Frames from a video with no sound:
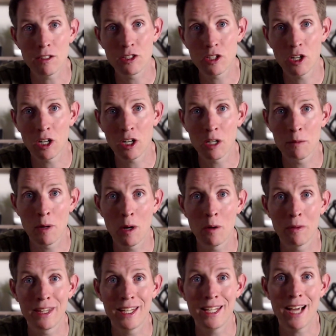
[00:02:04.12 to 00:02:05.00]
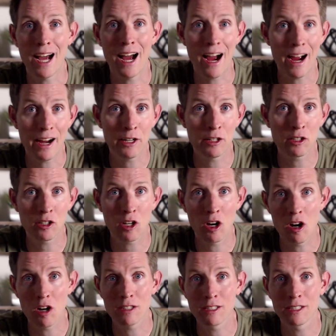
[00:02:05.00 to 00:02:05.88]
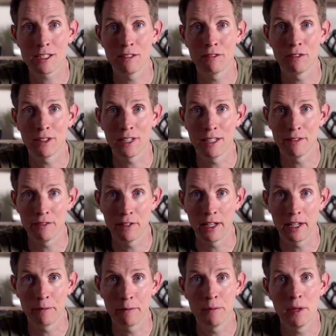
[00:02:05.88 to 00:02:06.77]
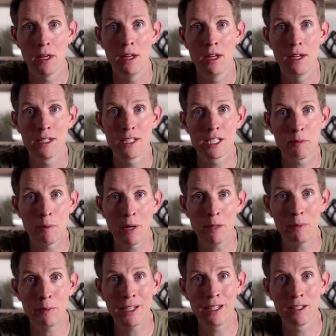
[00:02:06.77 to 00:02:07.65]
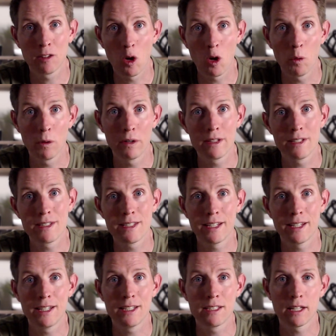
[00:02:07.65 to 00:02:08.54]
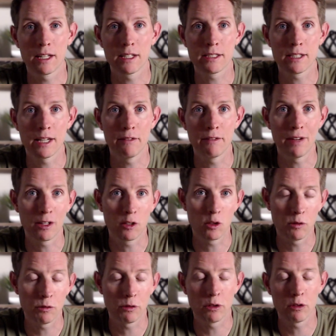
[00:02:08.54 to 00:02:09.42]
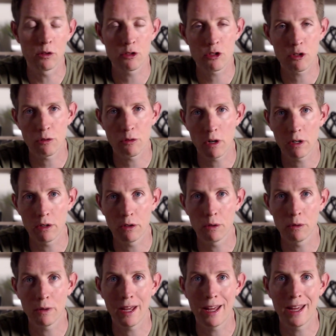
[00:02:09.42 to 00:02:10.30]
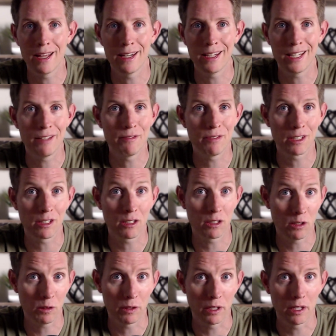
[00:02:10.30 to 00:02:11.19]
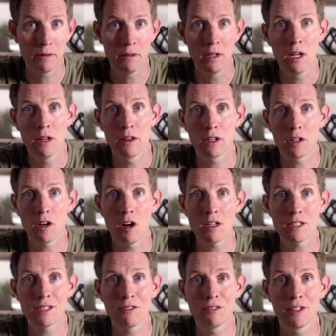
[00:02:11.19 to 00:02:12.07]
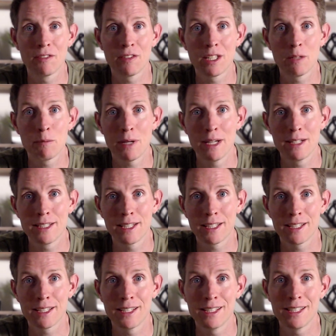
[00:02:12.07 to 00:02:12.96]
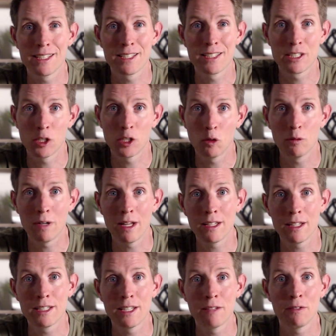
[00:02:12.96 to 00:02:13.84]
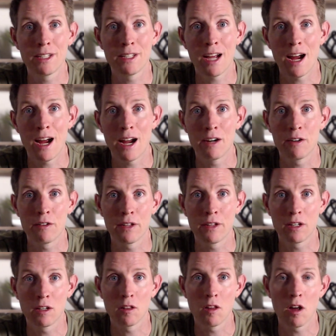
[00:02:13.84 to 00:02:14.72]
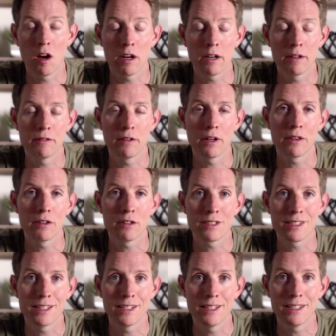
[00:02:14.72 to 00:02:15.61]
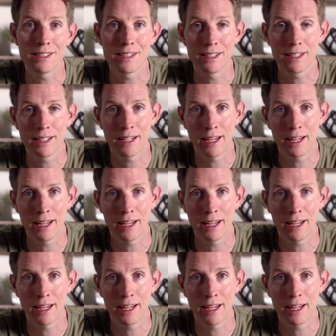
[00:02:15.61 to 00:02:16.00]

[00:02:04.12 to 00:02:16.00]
let's talk about the higher cost of living. Despite being lower than cities like, say, Vancouver or Toronto and even Kelowna, the cost of living in Penticton is still relatively higher than a lot of other cities in